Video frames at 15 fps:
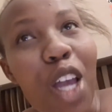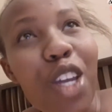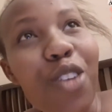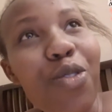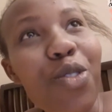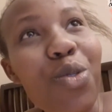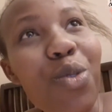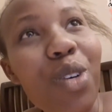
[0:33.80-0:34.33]

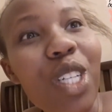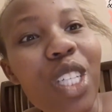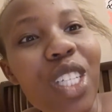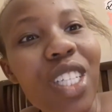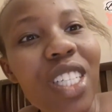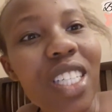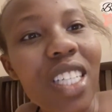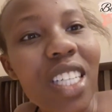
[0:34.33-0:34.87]
if you
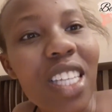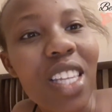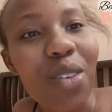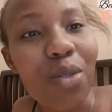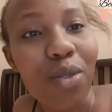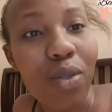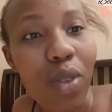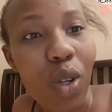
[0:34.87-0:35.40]
watched the
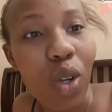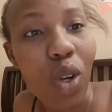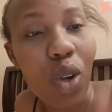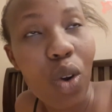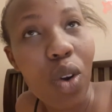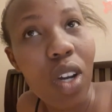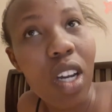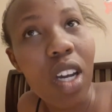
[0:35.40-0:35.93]

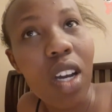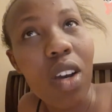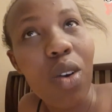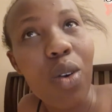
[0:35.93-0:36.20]
vlog